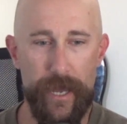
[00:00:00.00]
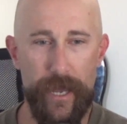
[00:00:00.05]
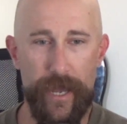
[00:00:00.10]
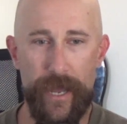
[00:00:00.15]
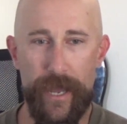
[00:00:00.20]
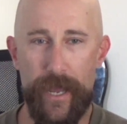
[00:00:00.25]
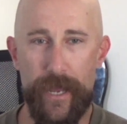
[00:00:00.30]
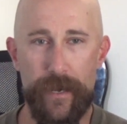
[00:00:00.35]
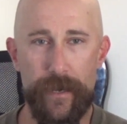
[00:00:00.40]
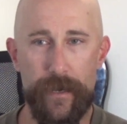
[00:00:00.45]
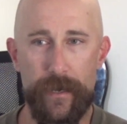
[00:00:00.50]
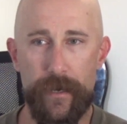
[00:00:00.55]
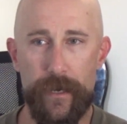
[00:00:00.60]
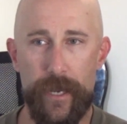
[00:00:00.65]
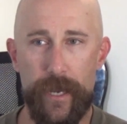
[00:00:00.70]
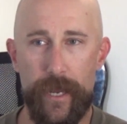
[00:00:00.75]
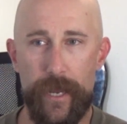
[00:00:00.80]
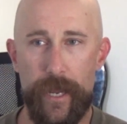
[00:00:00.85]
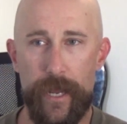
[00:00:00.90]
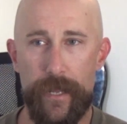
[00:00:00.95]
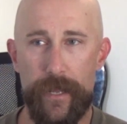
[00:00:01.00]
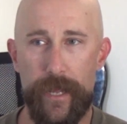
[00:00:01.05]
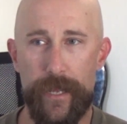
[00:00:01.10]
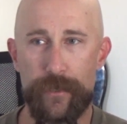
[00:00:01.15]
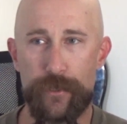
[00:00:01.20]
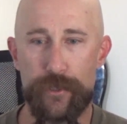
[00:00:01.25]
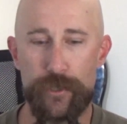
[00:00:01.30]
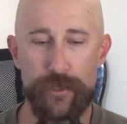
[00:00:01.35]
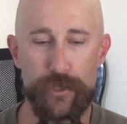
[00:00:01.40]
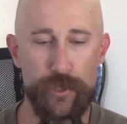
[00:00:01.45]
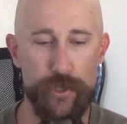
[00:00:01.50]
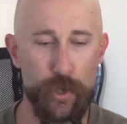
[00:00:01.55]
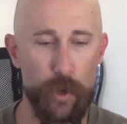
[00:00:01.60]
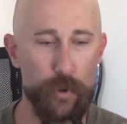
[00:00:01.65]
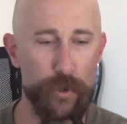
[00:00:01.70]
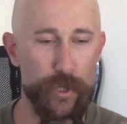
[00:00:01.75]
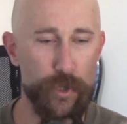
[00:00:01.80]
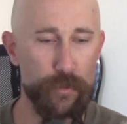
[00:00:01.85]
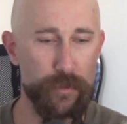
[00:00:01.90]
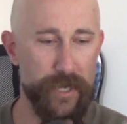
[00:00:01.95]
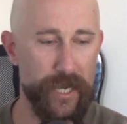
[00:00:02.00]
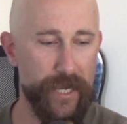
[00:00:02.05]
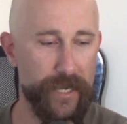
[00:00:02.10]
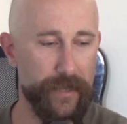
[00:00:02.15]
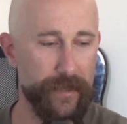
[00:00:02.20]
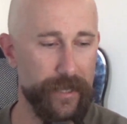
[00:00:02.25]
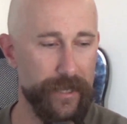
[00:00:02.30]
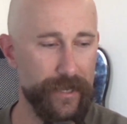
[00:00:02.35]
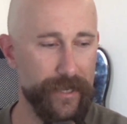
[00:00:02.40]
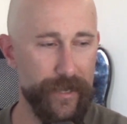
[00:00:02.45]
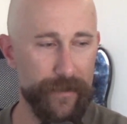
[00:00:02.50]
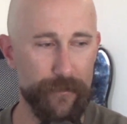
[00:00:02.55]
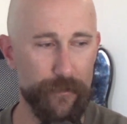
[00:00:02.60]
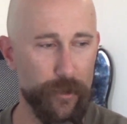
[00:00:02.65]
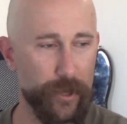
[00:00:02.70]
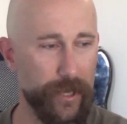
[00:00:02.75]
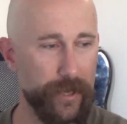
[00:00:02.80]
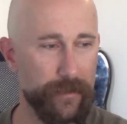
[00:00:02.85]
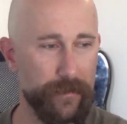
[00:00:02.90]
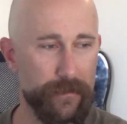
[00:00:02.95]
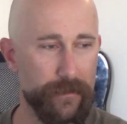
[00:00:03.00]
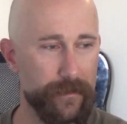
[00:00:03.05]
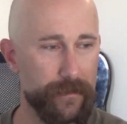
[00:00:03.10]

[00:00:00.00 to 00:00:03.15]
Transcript: and it's just so unique in the different